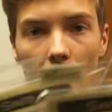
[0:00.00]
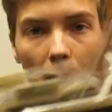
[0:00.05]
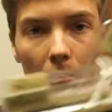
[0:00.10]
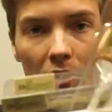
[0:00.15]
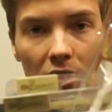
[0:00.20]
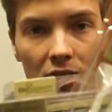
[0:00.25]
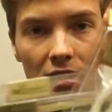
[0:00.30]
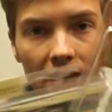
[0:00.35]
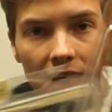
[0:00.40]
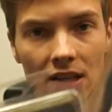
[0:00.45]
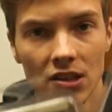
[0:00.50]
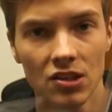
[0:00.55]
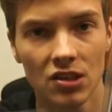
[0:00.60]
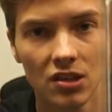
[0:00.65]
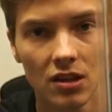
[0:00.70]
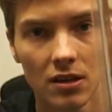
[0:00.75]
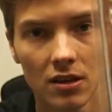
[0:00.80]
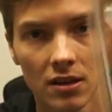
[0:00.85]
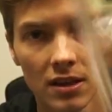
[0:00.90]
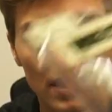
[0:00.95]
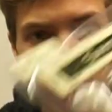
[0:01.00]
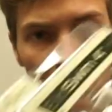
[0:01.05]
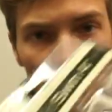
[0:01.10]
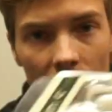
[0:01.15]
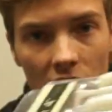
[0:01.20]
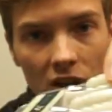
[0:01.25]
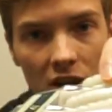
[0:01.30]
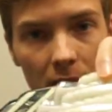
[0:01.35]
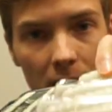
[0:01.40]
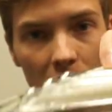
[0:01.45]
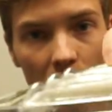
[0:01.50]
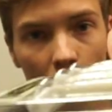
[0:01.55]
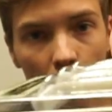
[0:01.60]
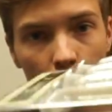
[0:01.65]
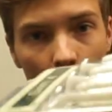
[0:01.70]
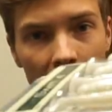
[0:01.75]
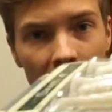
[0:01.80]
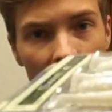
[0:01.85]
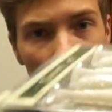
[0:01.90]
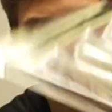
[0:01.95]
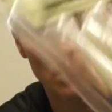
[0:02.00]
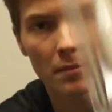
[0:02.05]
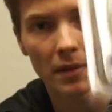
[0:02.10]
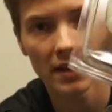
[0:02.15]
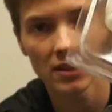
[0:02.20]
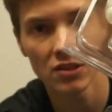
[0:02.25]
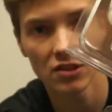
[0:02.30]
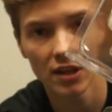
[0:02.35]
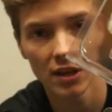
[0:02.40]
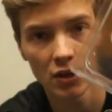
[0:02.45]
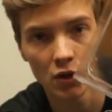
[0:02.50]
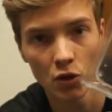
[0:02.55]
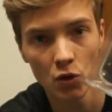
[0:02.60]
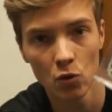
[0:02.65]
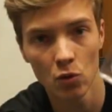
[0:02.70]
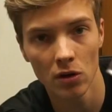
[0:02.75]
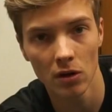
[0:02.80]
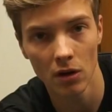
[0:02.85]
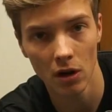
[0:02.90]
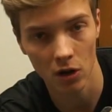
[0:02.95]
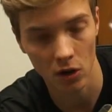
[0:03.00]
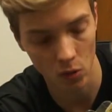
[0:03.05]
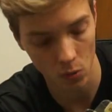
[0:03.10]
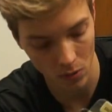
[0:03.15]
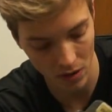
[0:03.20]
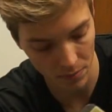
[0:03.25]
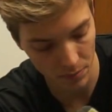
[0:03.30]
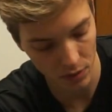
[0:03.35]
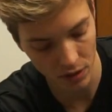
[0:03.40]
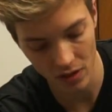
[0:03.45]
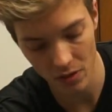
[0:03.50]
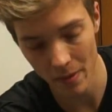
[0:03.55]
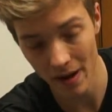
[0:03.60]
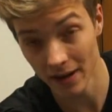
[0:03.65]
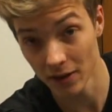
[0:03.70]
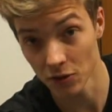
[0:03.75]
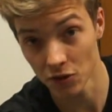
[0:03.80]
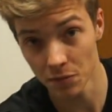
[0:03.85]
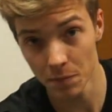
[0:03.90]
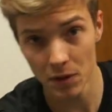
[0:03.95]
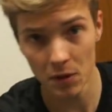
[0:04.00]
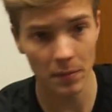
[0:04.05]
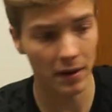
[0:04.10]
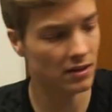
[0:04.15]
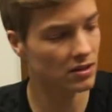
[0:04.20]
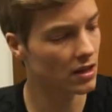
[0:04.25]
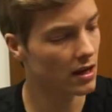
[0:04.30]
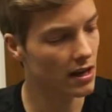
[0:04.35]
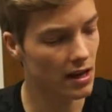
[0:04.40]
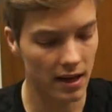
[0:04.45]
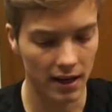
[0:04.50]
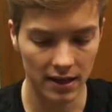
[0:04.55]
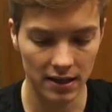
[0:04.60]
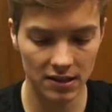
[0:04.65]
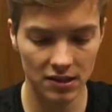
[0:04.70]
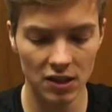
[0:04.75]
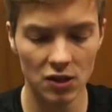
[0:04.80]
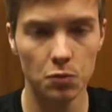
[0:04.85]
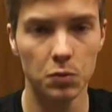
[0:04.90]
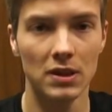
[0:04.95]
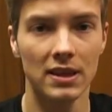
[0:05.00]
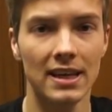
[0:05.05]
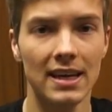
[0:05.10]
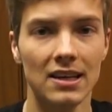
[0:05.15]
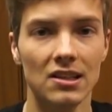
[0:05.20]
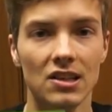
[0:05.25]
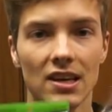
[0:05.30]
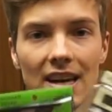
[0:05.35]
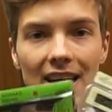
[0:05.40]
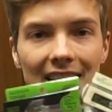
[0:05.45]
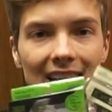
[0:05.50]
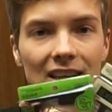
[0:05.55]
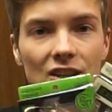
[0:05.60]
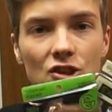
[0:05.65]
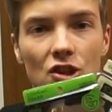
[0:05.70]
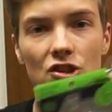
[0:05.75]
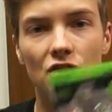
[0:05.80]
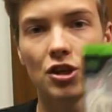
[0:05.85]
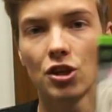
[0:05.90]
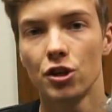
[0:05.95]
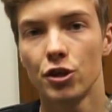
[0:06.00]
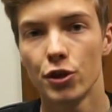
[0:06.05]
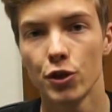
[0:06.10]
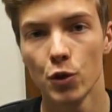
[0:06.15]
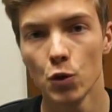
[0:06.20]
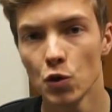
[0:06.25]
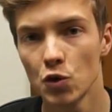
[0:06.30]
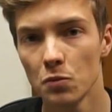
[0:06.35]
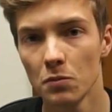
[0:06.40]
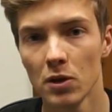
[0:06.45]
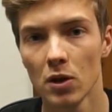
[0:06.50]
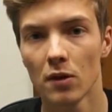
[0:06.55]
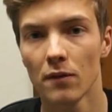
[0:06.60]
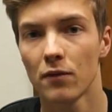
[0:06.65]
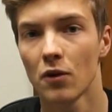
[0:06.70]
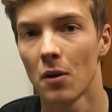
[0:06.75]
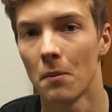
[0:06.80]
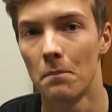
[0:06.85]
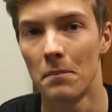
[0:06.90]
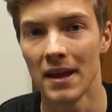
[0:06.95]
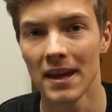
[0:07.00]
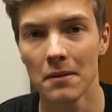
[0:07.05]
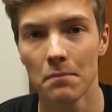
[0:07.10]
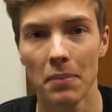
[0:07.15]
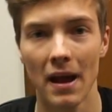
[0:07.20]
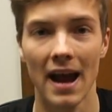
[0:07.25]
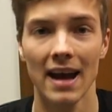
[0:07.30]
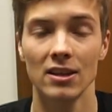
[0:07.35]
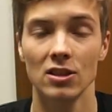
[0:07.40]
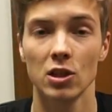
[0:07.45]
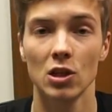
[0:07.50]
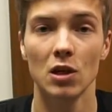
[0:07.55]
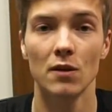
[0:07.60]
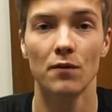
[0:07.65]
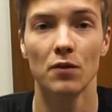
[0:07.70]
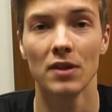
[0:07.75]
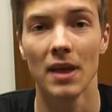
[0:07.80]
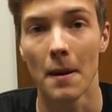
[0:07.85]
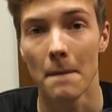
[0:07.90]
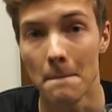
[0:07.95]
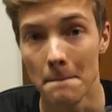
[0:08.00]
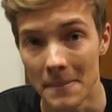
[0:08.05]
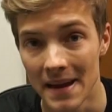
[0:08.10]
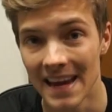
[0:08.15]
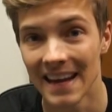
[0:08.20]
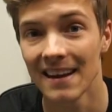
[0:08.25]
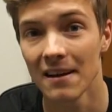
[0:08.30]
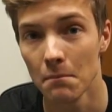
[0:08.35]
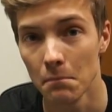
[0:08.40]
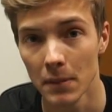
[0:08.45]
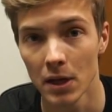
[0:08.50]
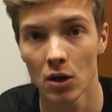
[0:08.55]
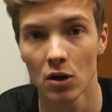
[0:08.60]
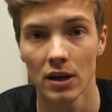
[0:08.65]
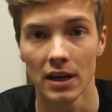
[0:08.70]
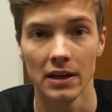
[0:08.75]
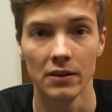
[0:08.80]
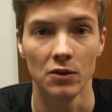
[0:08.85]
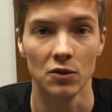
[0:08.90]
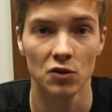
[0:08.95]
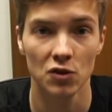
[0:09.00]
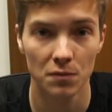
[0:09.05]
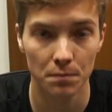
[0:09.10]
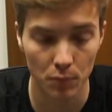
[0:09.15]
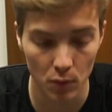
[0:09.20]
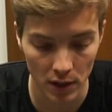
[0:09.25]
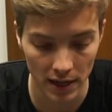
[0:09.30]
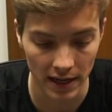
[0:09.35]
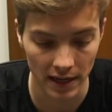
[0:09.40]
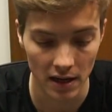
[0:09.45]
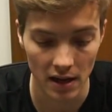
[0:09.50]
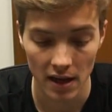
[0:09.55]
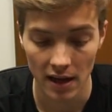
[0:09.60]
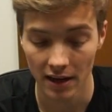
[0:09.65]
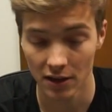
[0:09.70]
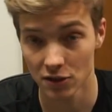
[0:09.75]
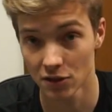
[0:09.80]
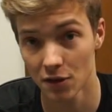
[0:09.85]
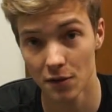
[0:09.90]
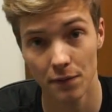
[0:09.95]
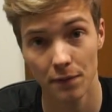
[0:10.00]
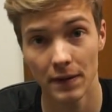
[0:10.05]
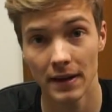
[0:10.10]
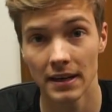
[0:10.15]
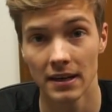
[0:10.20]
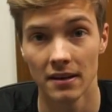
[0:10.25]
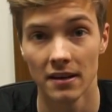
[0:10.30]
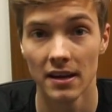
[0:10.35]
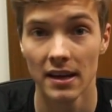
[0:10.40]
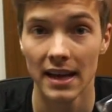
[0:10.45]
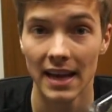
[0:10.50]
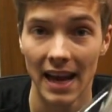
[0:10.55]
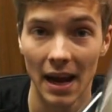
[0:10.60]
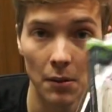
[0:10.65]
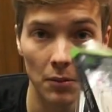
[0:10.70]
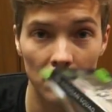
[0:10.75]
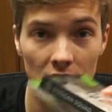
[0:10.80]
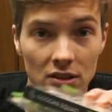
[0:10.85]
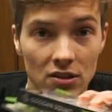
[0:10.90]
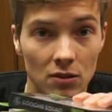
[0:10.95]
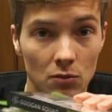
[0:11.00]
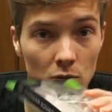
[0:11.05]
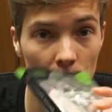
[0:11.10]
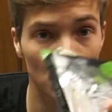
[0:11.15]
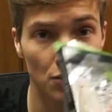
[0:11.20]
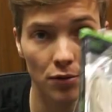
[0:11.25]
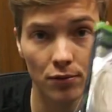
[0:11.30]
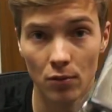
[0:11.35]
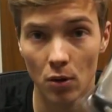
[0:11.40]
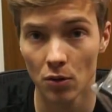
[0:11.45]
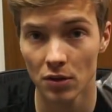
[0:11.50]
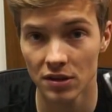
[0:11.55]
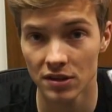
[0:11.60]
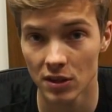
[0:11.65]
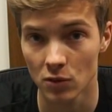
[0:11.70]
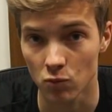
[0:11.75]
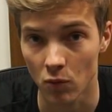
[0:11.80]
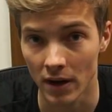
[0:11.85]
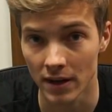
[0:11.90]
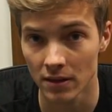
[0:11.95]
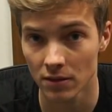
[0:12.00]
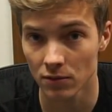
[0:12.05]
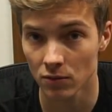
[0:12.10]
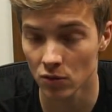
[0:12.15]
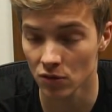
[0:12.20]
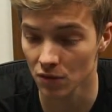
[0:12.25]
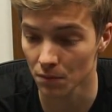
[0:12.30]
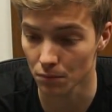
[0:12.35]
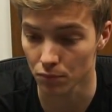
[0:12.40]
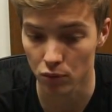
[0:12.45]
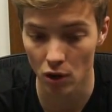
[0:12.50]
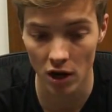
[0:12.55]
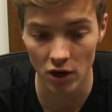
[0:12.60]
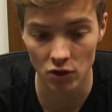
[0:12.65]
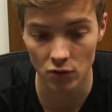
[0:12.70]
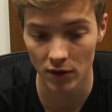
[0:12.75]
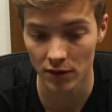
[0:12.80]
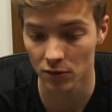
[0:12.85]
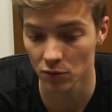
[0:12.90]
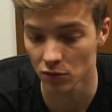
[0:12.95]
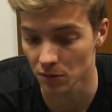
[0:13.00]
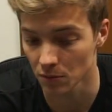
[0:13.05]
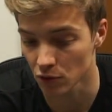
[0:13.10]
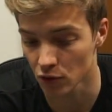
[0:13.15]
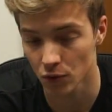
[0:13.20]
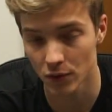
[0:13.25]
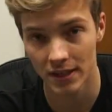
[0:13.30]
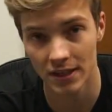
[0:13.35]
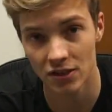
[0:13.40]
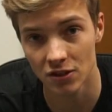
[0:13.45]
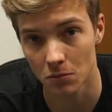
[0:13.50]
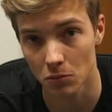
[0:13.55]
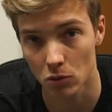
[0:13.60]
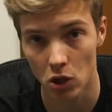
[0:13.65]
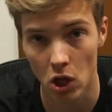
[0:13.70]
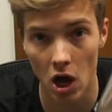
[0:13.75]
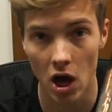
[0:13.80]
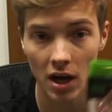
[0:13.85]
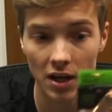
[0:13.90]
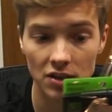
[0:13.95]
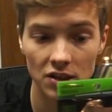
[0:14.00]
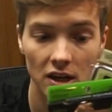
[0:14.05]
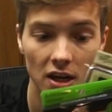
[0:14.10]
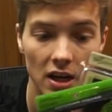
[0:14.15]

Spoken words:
But these are gonna be great swim baits that you are gonna wanna put on the back of your spinner baits, because with this, it's just a huge meal for a big bass looking for that big meal in the spring, because they're feeding. And when you're throwing this thing right through some brush, right through some trees, some logs,